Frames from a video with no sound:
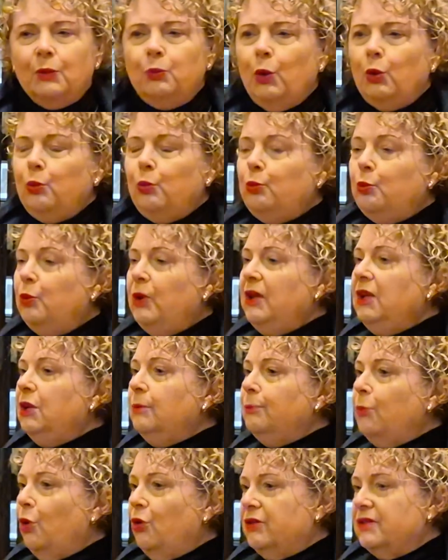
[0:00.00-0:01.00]
Well,
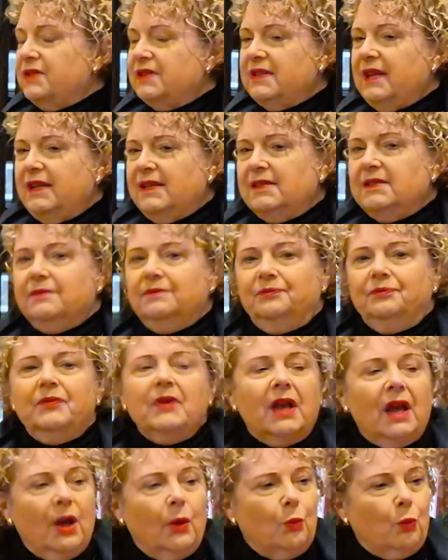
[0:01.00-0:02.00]
William Morris said,
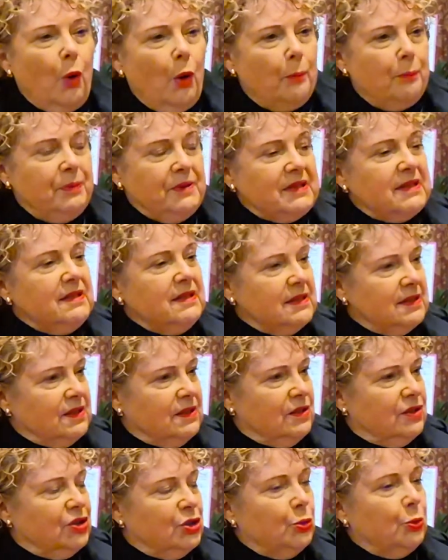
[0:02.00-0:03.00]
"What
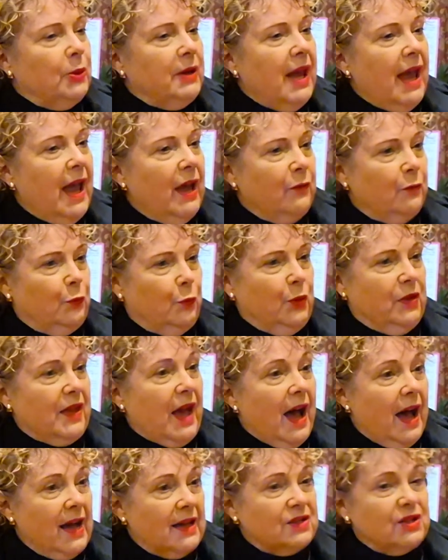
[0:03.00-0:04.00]
business do we have with
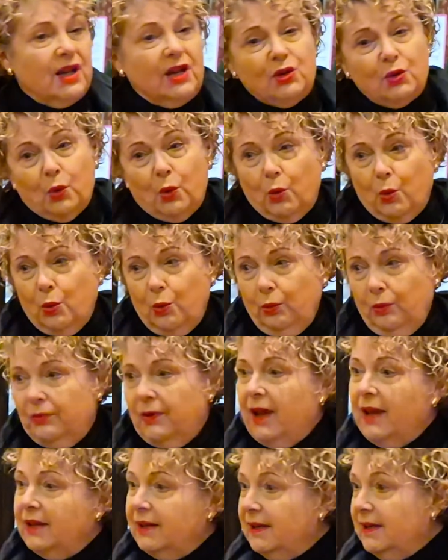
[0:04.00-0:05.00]
art at all
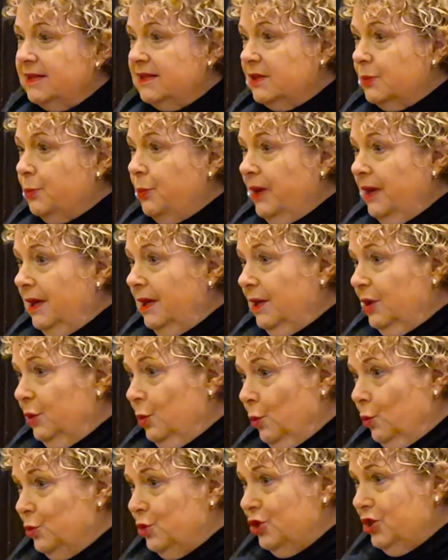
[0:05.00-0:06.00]
unless we can
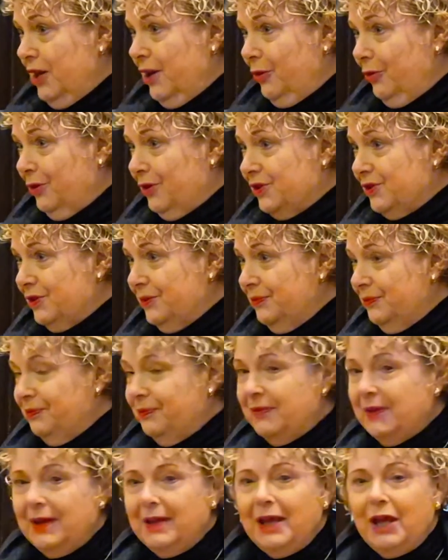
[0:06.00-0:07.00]
all share it?"
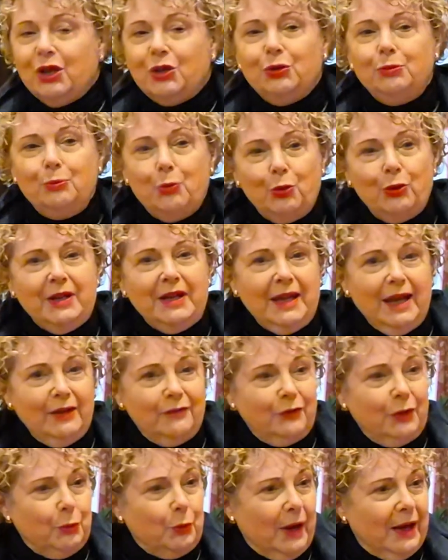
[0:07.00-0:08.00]
Good morning,
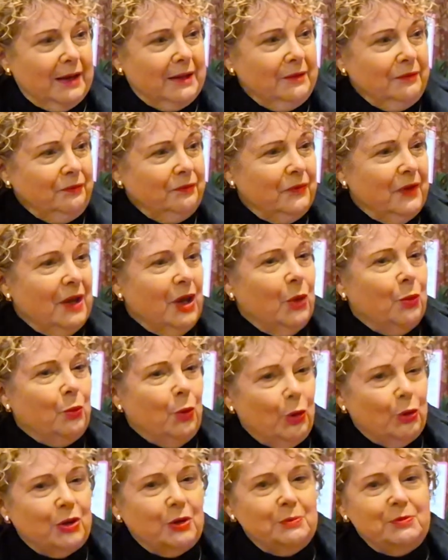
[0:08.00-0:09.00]
everyone.
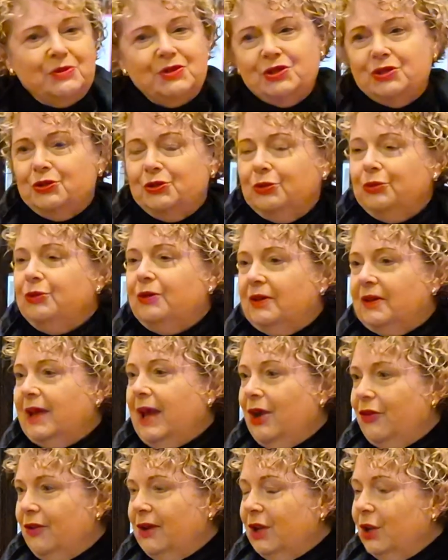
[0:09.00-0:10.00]
Welcome to
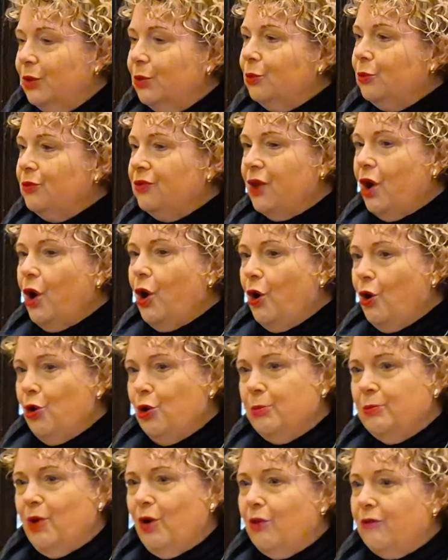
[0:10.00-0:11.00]
Carrick Hill, the
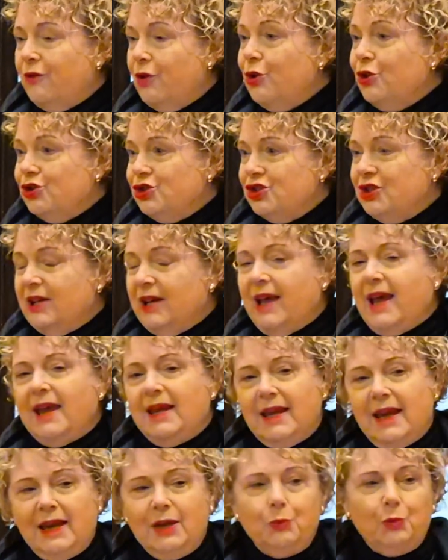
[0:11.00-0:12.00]
home of Ursula
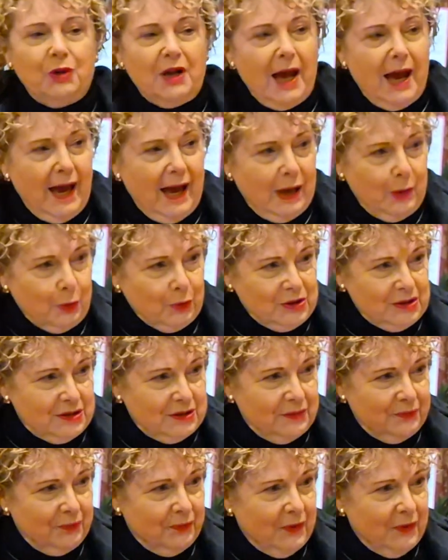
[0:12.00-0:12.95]
and Edward Hayward.